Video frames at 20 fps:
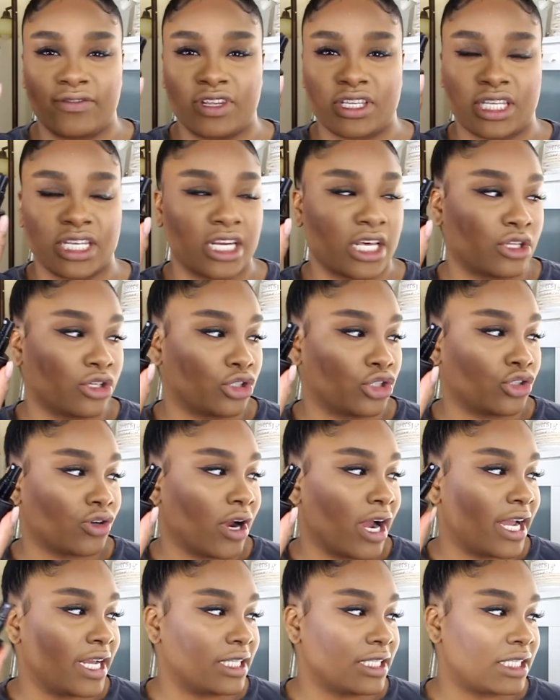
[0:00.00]
this another
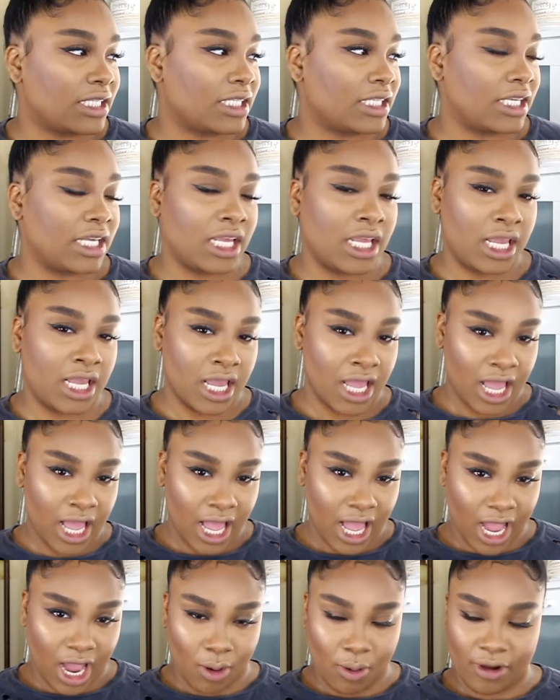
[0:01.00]
try and see
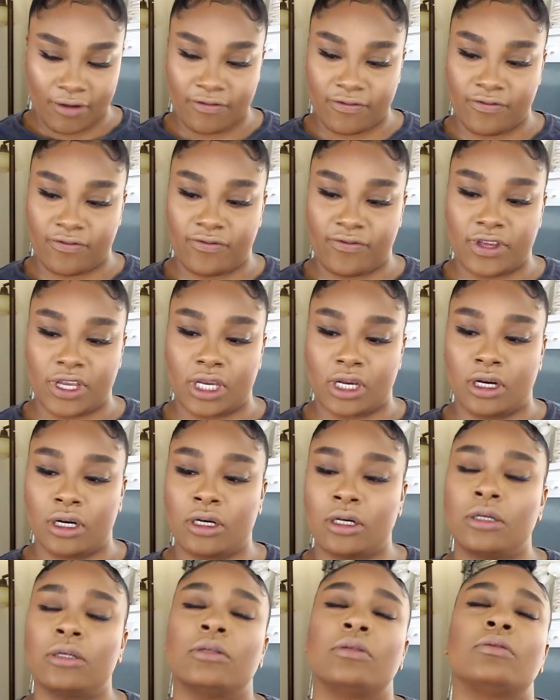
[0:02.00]
how I
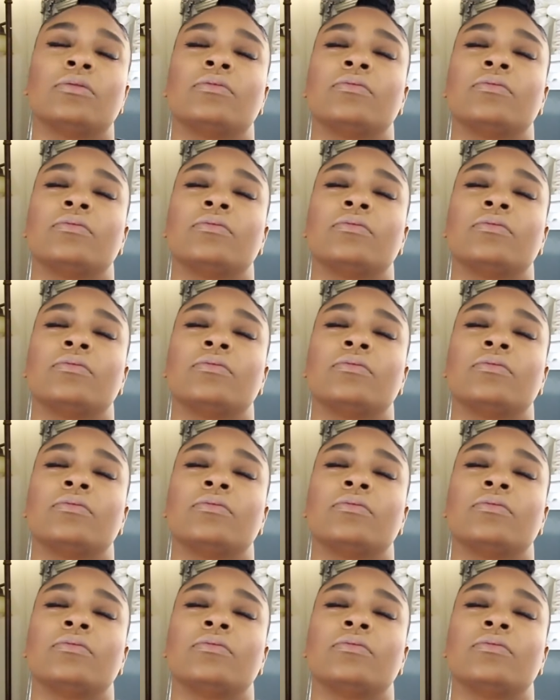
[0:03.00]
feel.